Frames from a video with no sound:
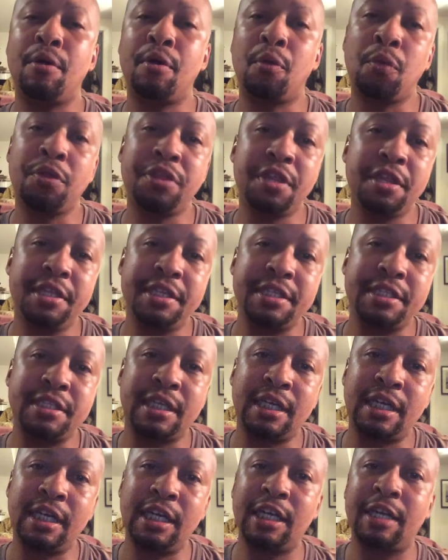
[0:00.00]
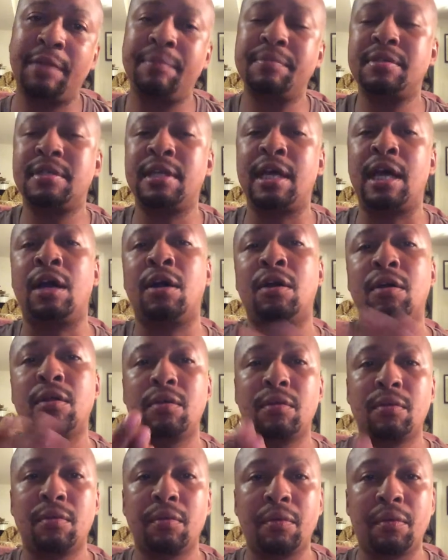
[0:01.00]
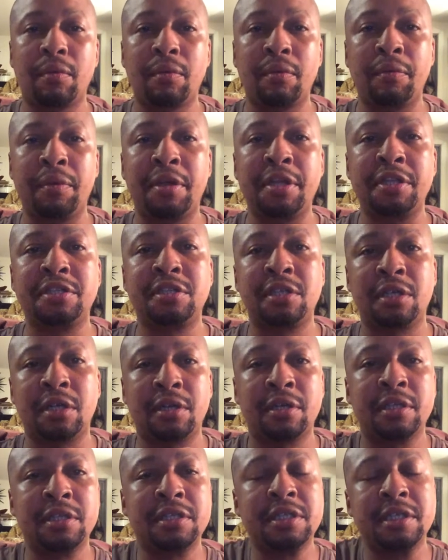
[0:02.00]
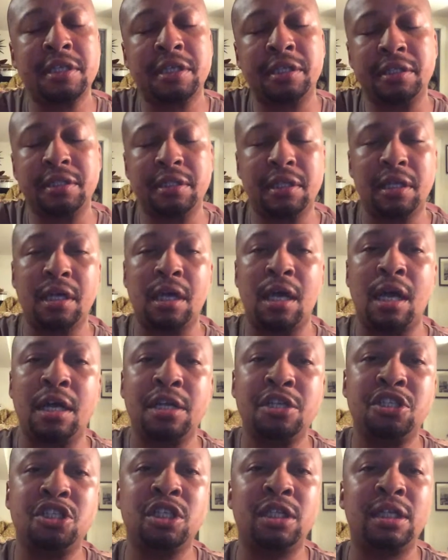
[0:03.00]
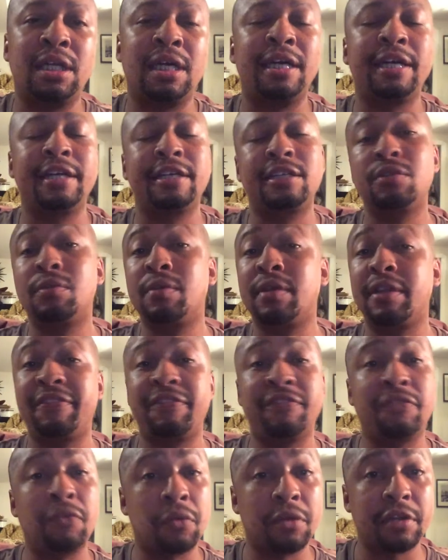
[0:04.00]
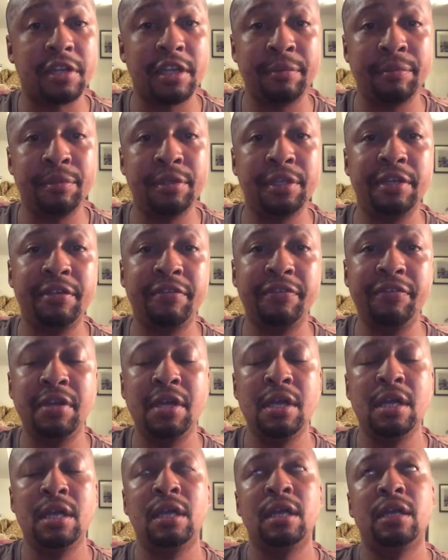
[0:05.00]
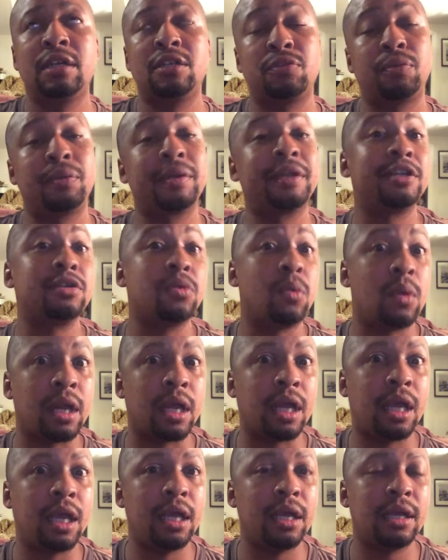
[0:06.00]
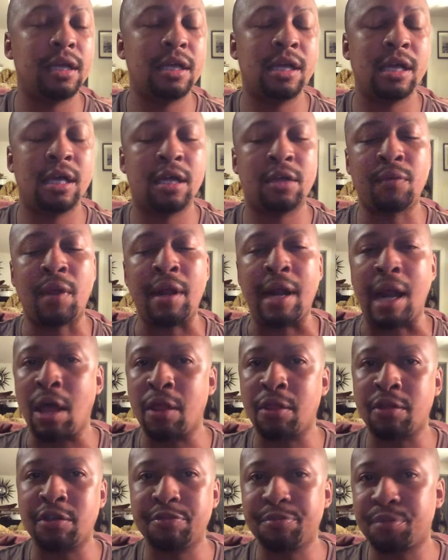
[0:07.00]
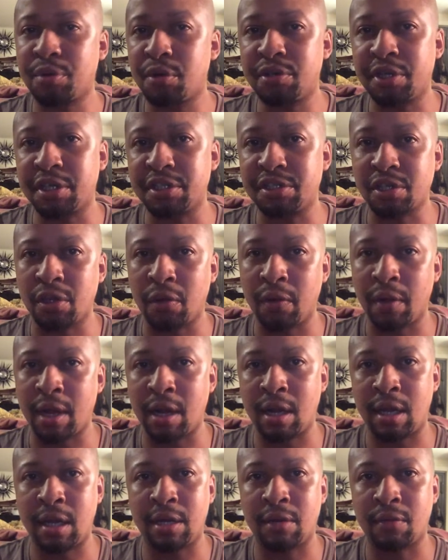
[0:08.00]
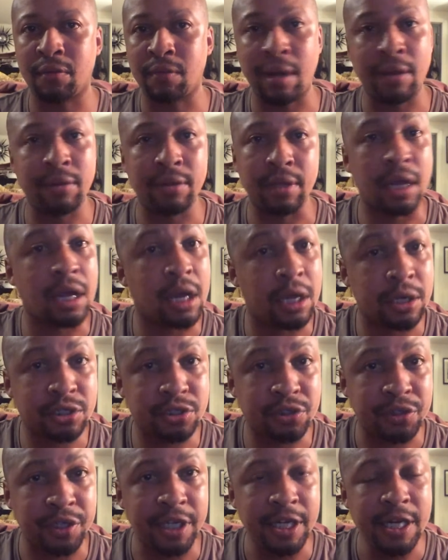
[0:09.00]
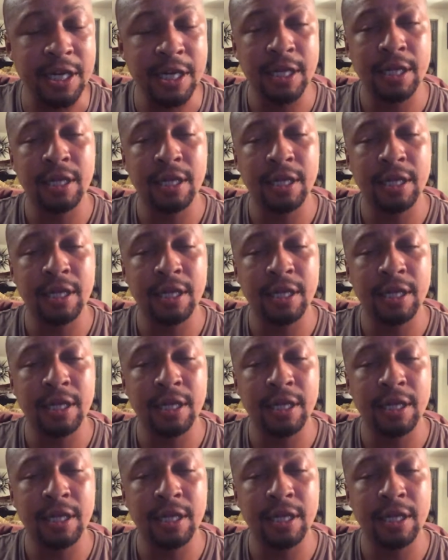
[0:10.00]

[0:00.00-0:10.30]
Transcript: Within these times now, we consider this is July 24th, I believe, 2020. Right now, there's protests going on around the country.